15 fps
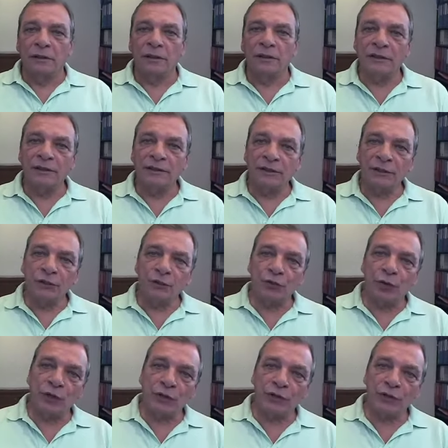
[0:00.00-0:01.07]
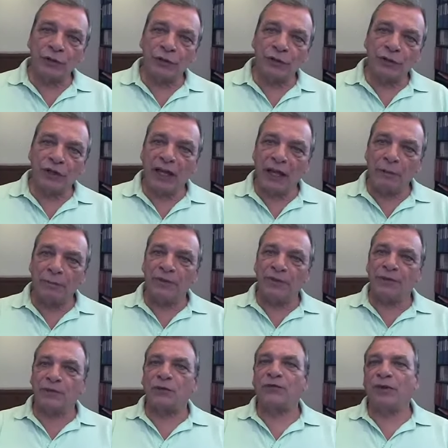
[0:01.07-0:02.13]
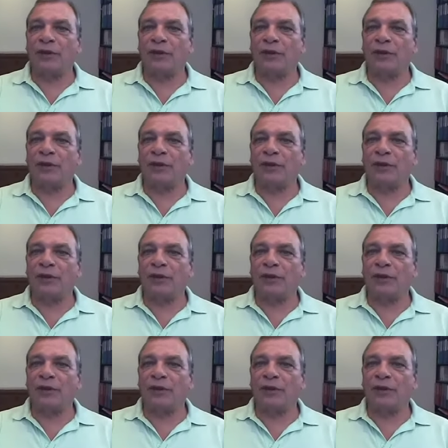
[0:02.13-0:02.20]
In this situation, the habits of